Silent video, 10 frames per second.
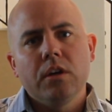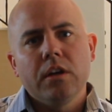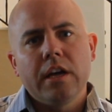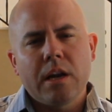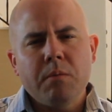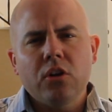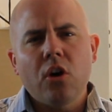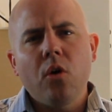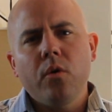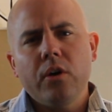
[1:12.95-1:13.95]
And I'm going to
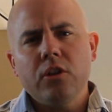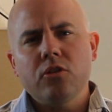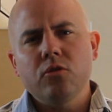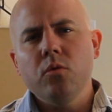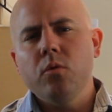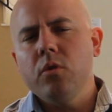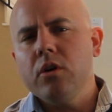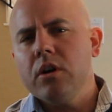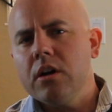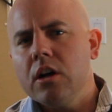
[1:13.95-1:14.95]
go through
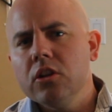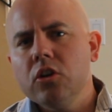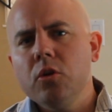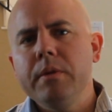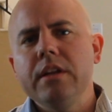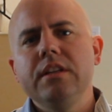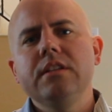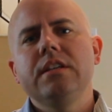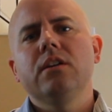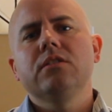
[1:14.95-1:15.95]
a little bit of
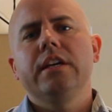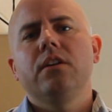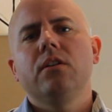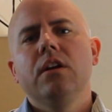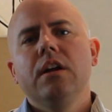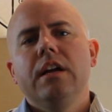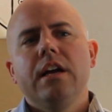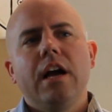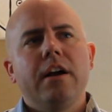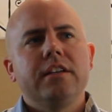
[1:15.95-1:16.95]
details later,
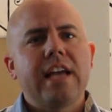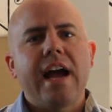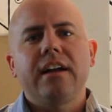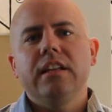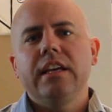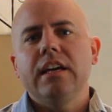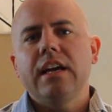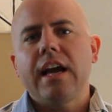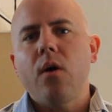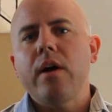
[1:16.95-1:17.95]
exactly
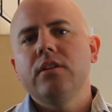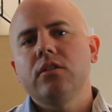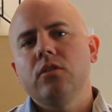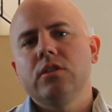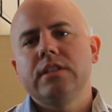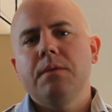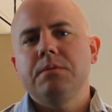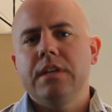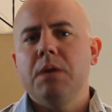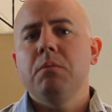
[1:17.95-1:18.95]
how I took those steps
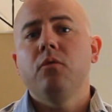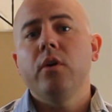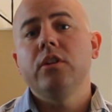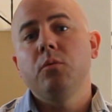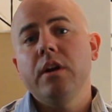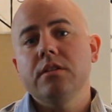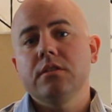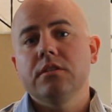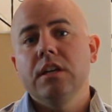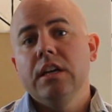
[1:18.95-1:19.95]
to help avoid the
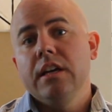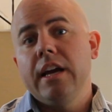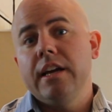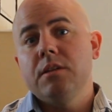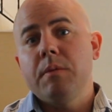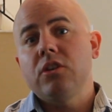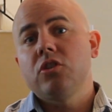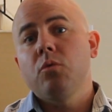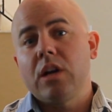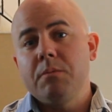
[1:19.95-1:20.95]
risks and to make
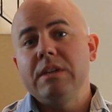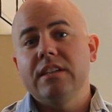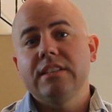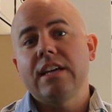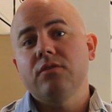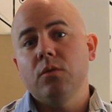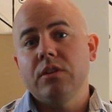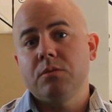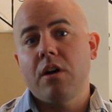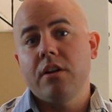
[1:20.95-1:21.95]
sure we're going to be successful with
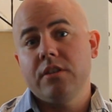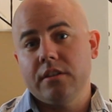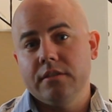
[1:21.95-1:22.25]
this project.